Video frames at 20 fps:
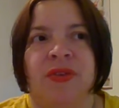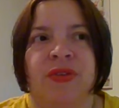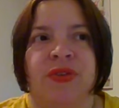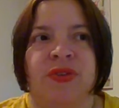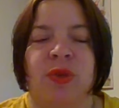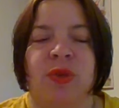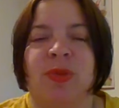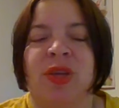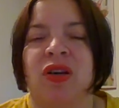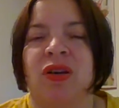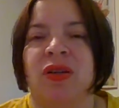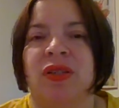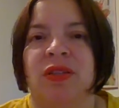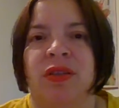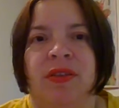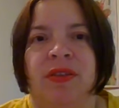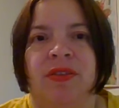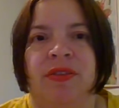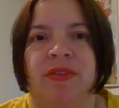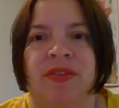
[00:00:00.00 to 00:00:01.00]
So because
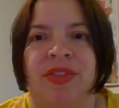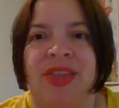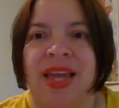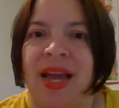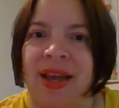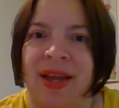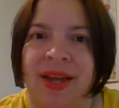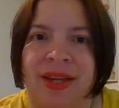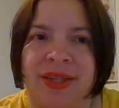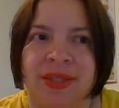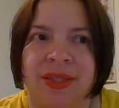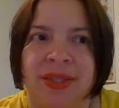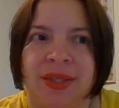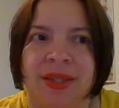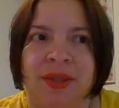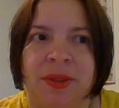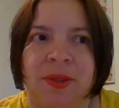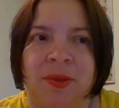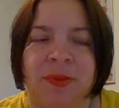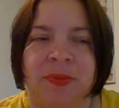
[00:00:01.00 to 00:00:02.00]
of that,
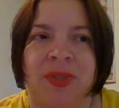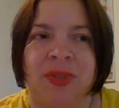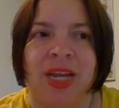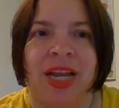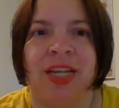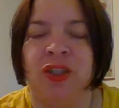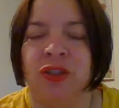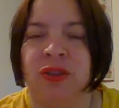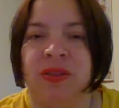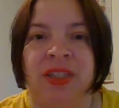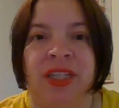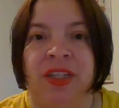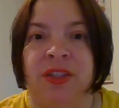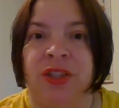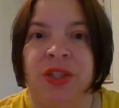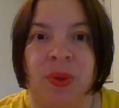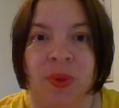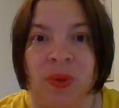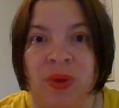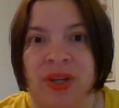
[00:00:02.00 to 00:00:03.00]
I don't need
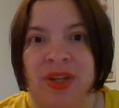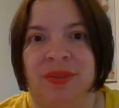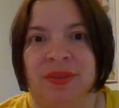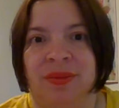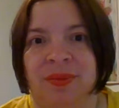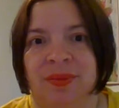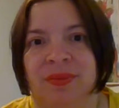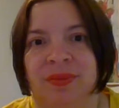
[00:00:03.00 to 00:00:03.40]
yoga.